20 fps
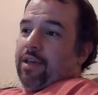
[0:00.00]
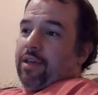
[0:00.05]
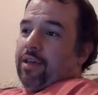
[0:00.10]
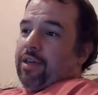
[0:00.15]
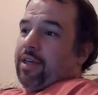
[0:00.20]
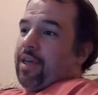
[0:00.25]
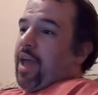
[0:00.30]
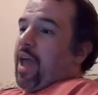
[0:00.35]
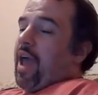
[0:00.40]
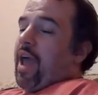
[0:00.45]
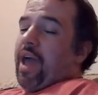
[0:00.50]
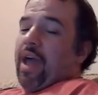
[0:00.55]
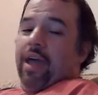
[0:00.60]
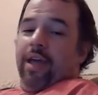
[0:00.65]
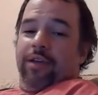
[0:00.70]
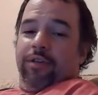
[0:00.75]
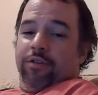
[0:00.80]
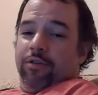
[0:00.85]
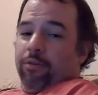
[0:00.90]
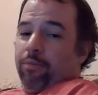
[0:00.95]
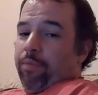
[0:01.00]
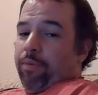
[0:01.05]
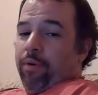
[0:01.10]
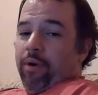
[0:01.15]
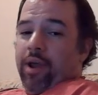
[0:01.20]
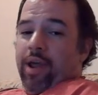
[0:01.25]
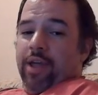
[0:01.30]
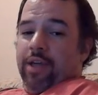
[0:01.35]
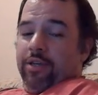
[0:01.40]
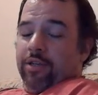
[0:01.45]
gags or
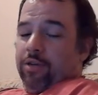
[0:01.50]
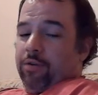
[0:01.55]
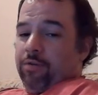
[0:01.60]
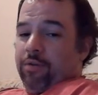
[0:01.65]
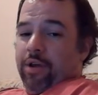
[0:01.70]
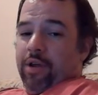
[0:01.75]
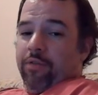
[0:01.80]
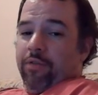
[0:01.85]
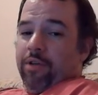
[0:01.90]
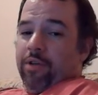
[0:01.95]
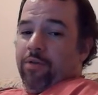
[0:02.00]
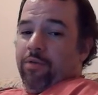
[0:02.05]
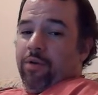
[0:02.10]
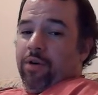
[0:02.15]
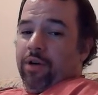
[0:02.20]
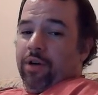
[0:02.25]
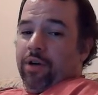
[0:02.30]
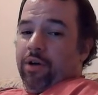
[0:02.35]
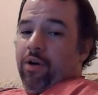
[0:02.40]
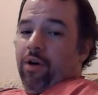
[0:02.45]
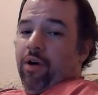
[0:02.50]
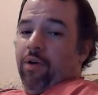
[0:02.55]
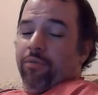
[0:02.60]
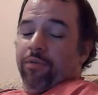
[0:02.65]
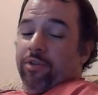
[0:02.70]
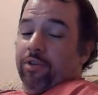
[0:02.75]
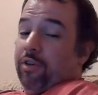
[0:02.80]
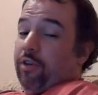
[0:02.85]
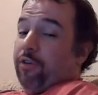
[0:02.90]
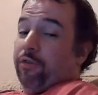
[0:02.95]
pranks or whatever you want to call them
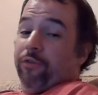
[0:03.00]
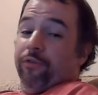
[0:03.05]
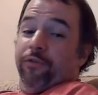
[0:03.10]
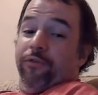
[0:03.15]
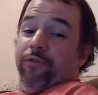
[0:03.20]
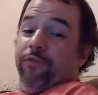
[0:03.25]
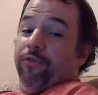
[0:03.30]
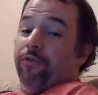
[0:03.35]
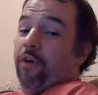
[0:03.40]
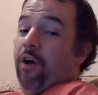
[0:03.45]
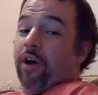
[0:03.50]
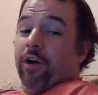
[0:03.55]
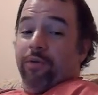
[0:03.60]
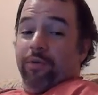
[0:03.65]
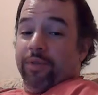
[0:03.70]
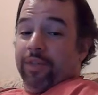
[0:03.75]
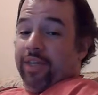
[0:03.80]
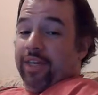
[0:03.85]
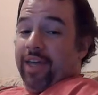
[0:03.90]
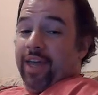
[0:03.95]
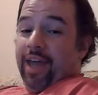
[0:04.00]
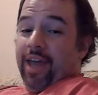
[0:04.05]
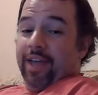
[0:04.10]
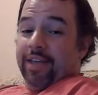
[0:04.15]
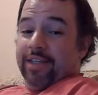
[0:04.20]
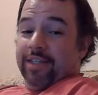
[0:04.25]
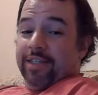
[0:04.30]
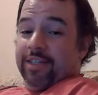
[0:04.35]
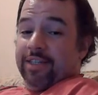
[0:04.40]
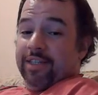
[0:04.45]
to just fuck with the
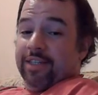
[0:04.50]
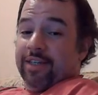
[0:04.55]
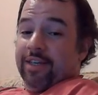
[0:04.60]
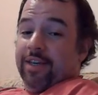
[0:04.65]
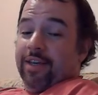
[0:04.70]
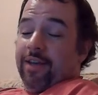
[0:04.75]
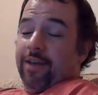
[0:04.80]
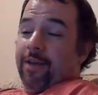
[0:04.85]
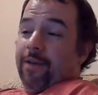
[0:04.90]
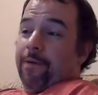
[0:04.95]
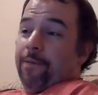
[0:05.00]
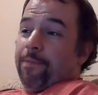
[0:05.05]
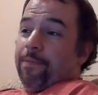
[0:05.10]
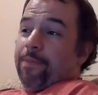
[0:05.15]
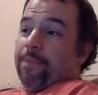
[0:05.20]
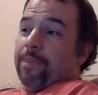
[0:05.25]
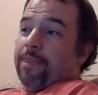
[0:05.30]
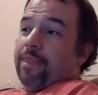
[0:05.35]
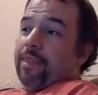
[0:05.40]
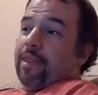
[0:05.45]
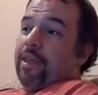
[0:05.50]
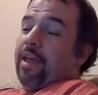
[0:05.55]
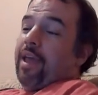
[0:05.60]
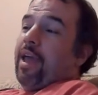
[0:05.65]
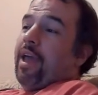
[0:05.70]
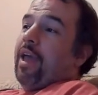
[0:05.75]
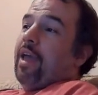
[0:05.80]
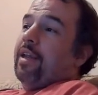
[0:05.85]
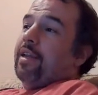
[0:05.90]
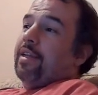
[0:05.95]
guests.
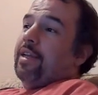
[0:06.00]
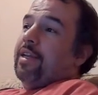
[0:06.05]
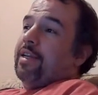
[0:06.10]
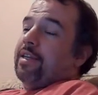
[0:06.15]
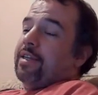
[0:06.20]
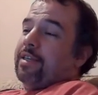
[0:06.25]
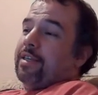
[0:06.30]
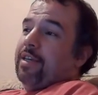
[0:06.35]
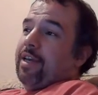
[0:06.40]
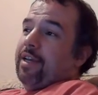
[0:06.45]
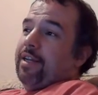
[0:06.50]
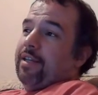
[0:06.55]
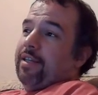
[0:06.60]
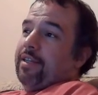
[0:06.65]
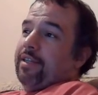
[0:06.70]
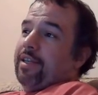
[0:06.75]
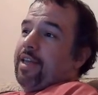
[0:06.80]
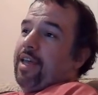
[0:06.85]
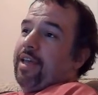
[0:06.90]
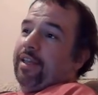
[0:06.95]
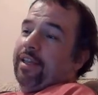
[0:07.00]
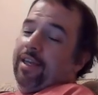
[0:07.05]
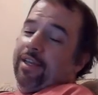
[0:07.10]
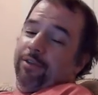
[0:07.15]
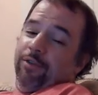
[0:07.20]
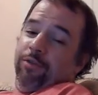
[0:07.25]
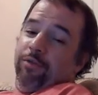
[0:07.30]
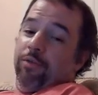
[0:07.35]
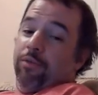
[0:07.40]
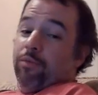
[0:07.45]
And he decided to take that
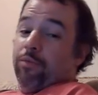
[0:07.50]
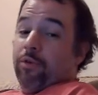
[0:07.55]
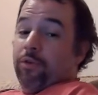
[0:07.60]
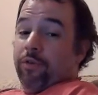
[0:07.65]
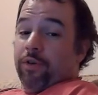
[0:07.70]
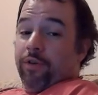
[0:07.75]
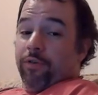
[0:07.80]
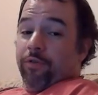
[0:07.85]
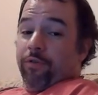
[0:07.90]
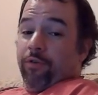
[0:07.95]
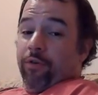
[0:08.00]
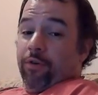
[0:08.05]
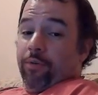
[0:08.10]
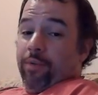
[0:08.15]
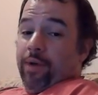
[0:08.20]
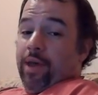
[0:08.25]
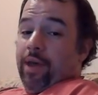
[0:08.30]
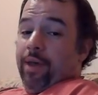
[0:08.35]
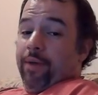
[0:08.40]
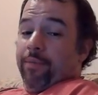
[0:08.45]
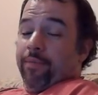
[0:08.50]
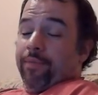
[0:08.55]
to a movie format,